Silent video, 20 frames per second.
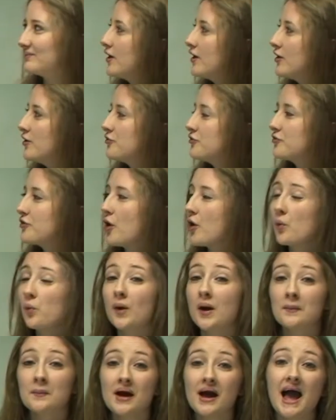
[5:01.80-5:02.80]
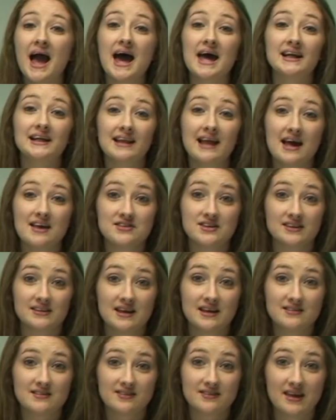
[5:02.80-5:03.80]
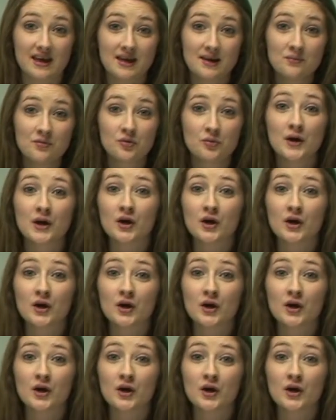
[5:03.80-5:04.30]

So when we're analysing these themes, we're